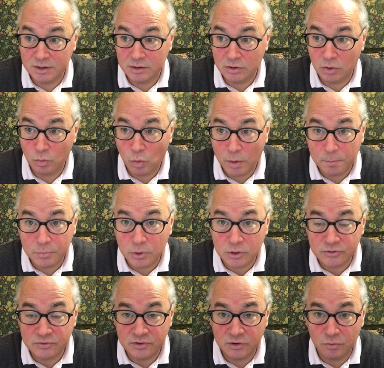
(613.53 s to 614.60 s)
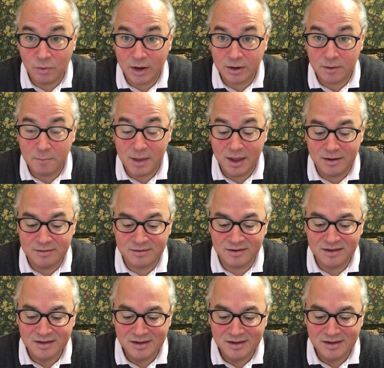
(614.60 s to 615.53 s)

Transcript: you know, what books do you recommend